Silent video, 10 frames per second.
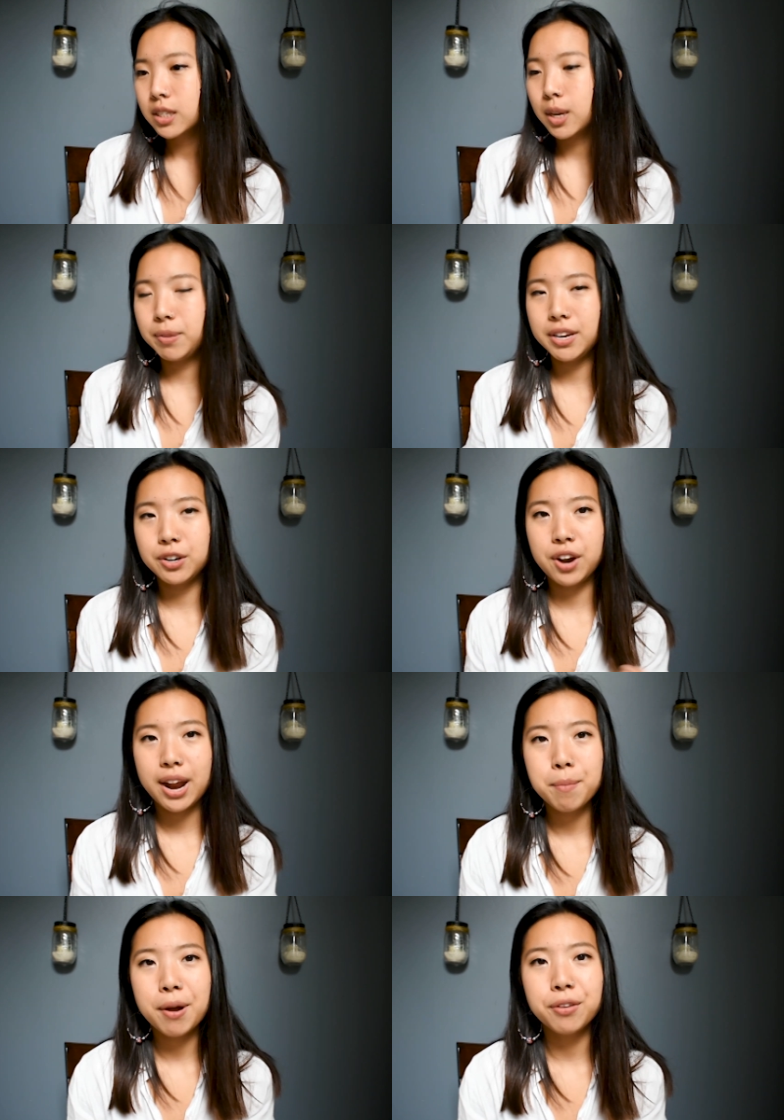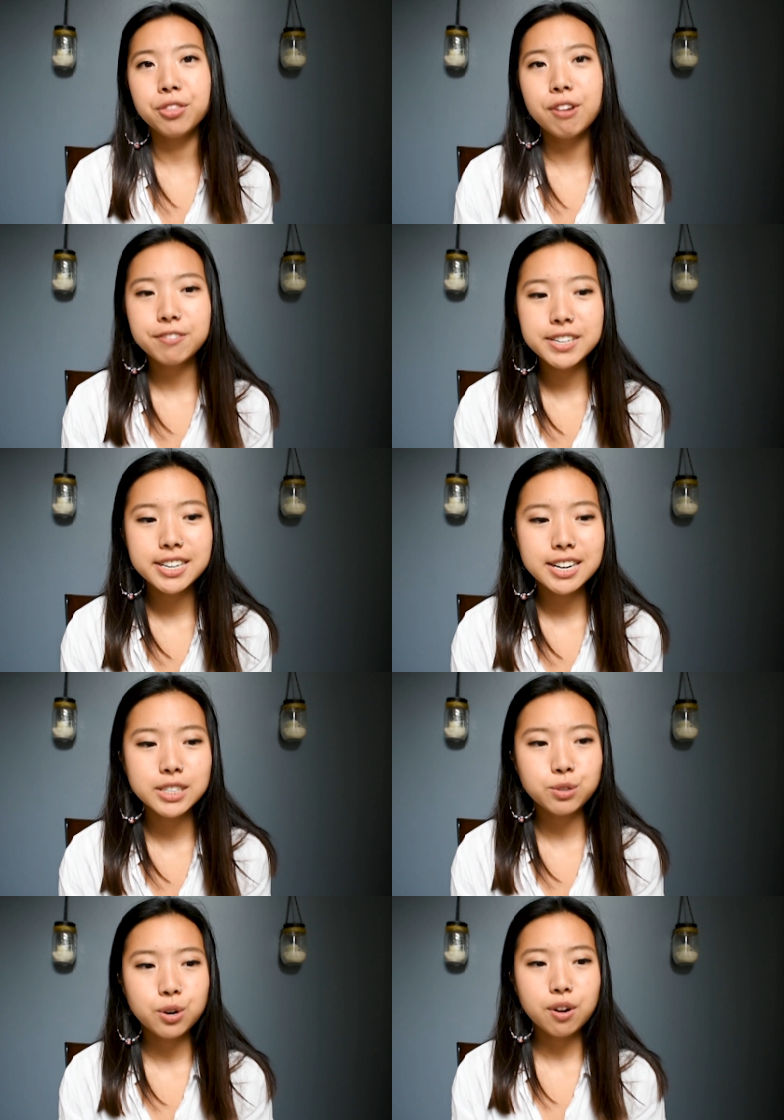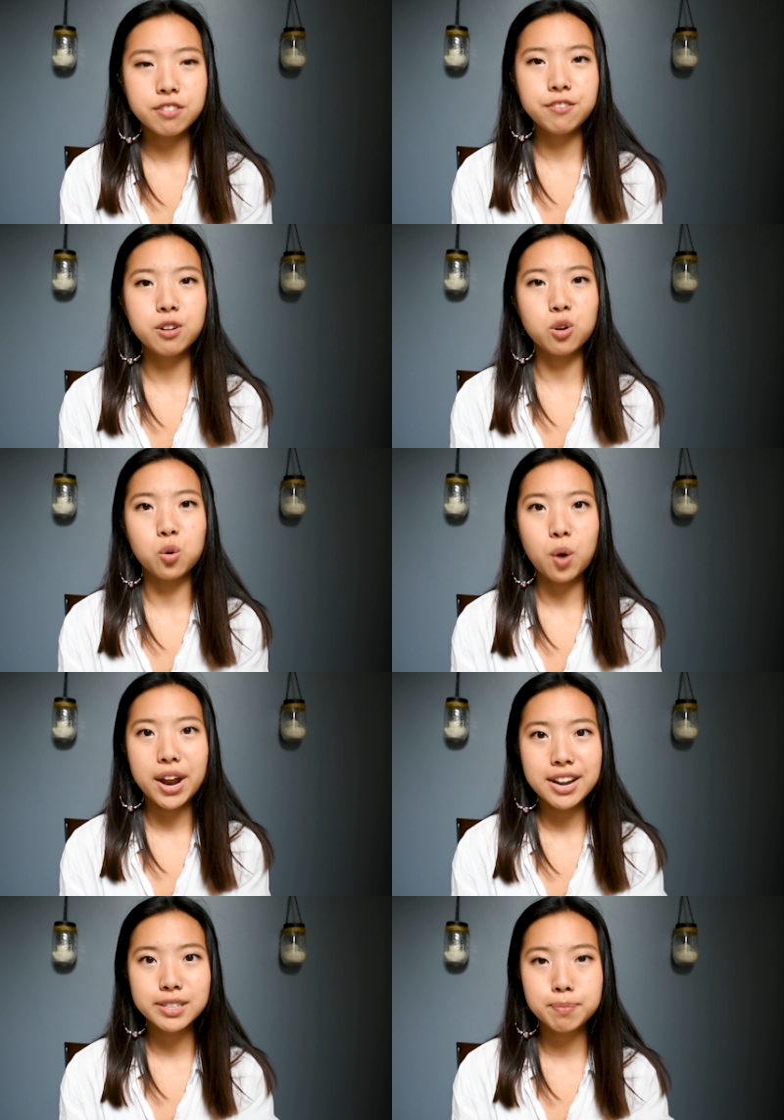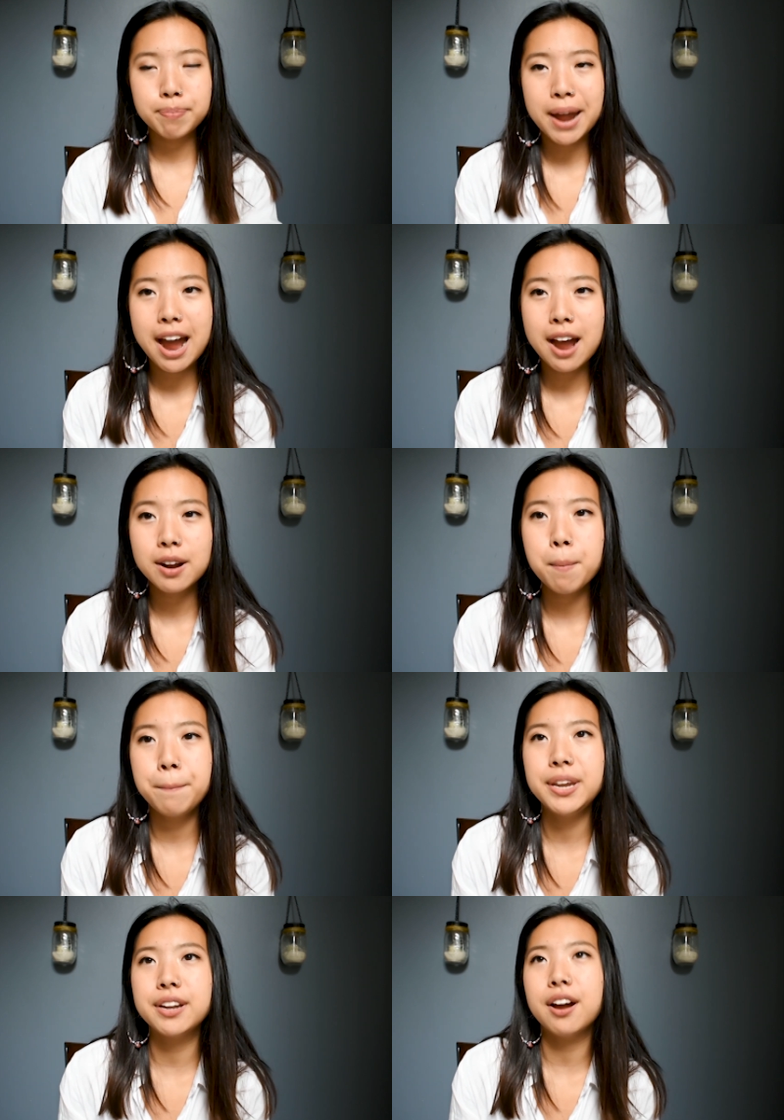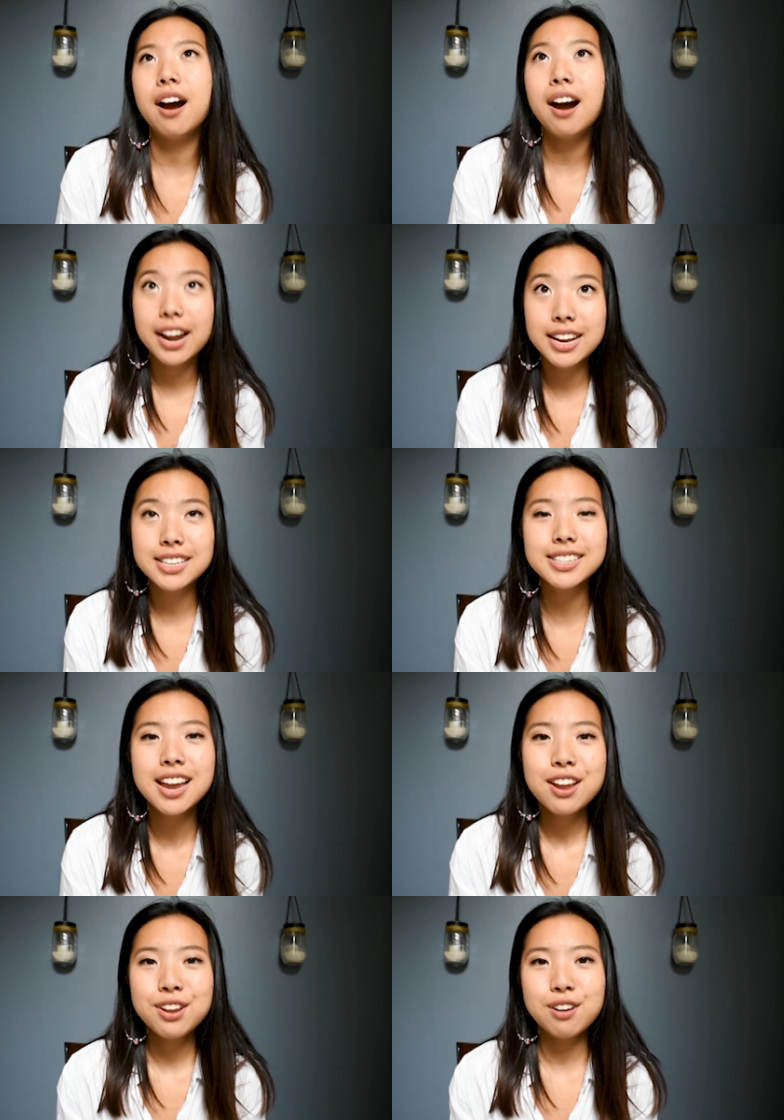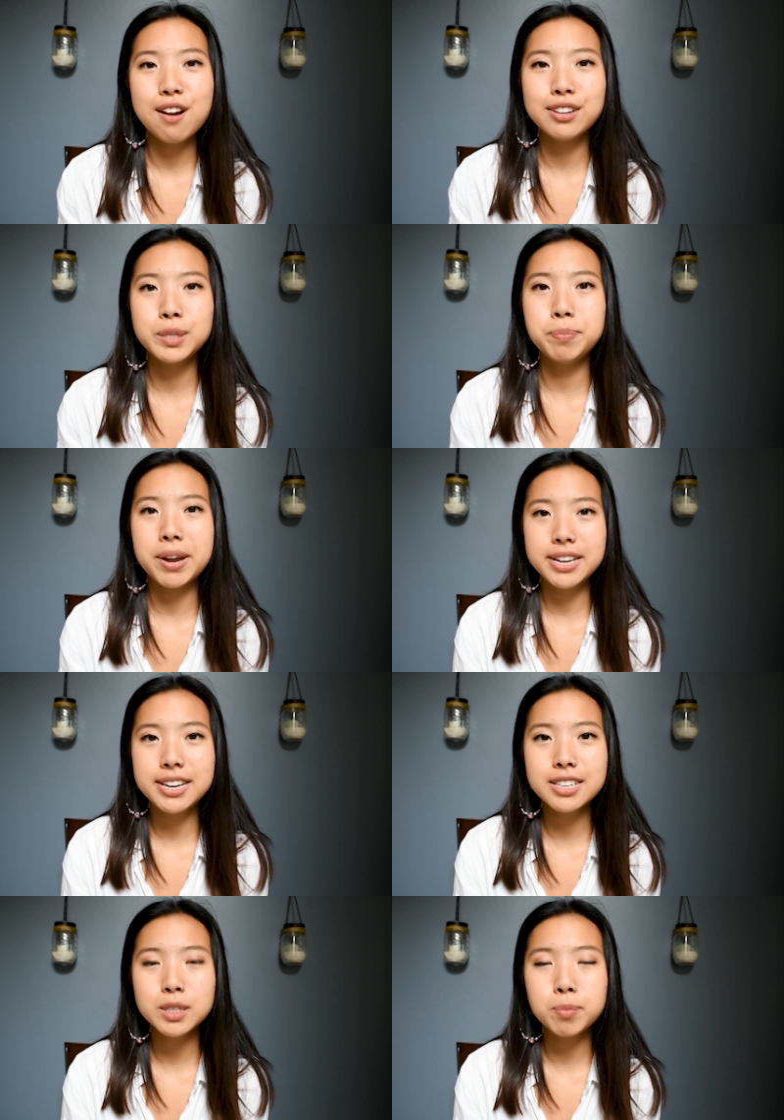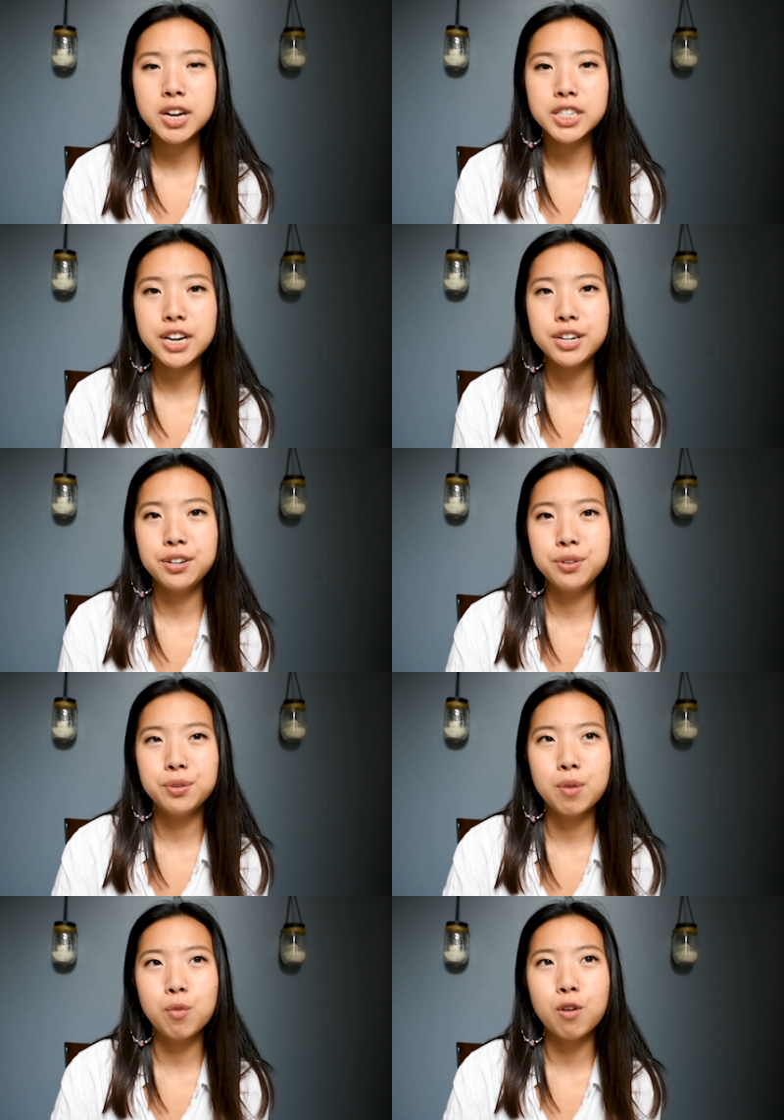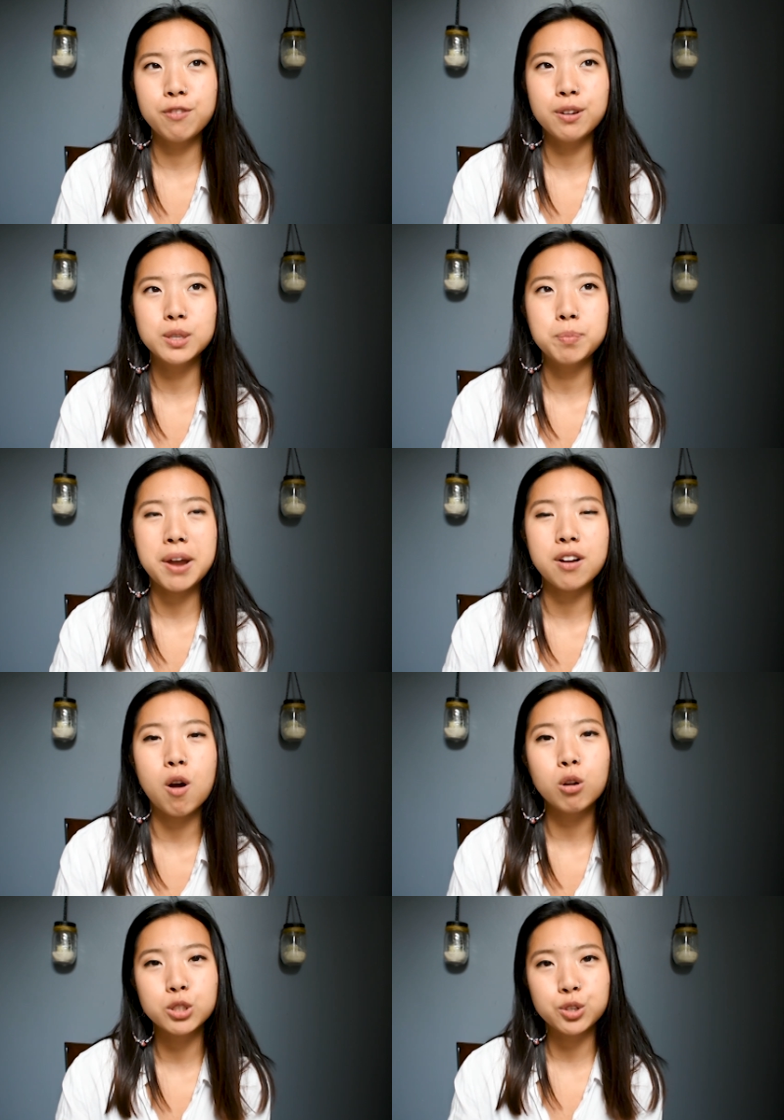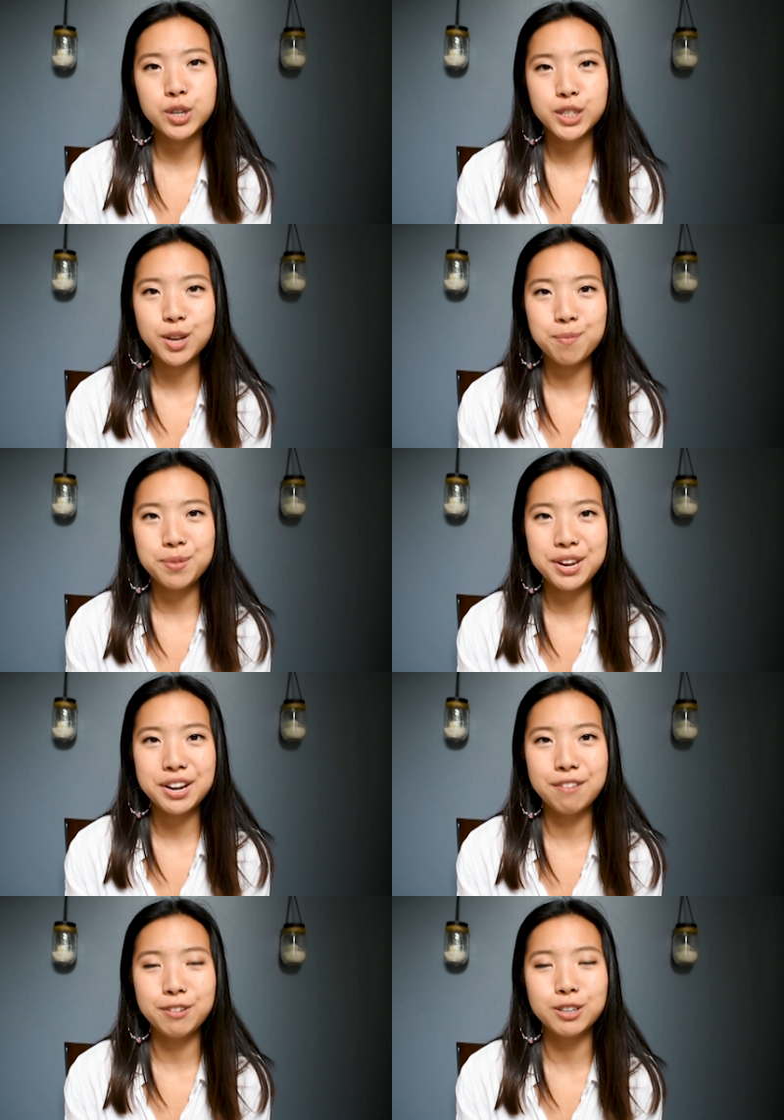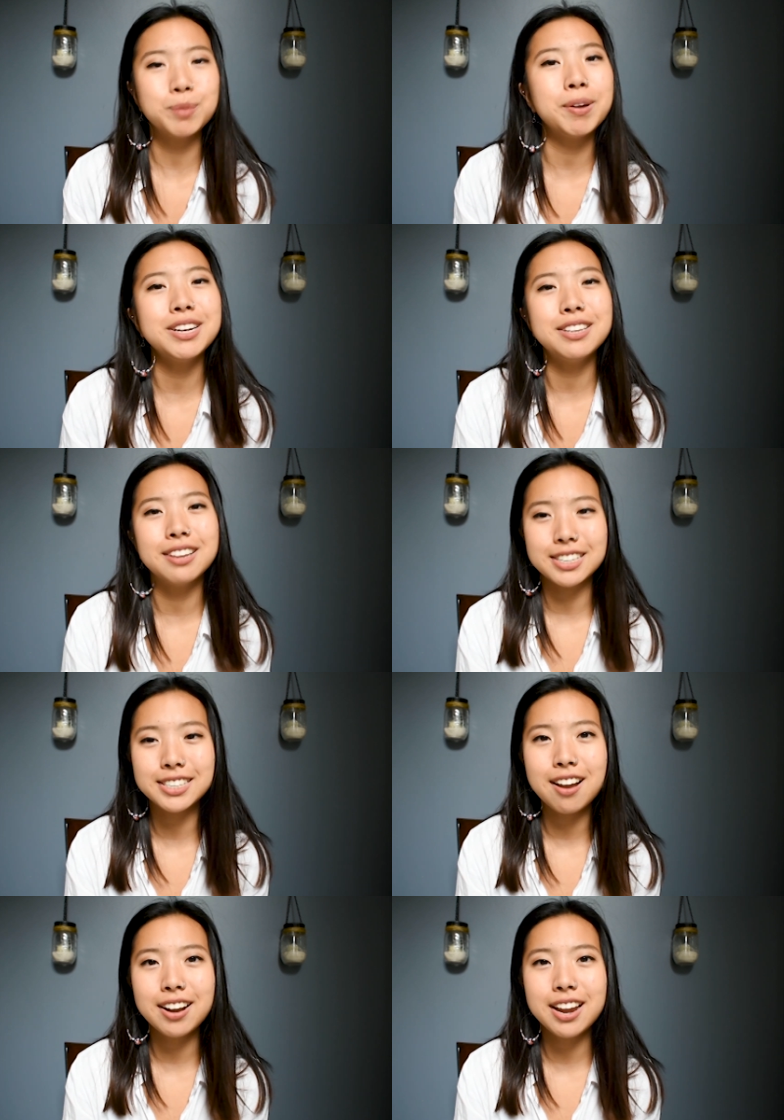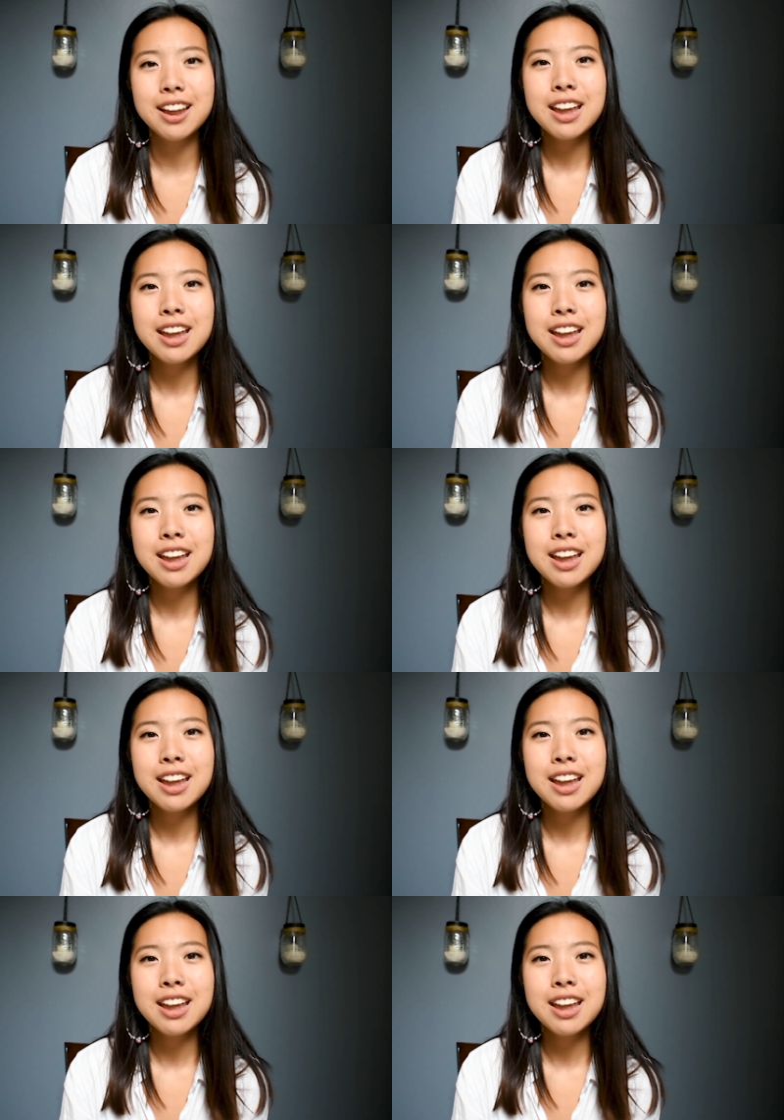something great about thrifting is you don't have to feel quite as bad because you're not spending as much, and you won't feel as bad altering something if you're spending less on it.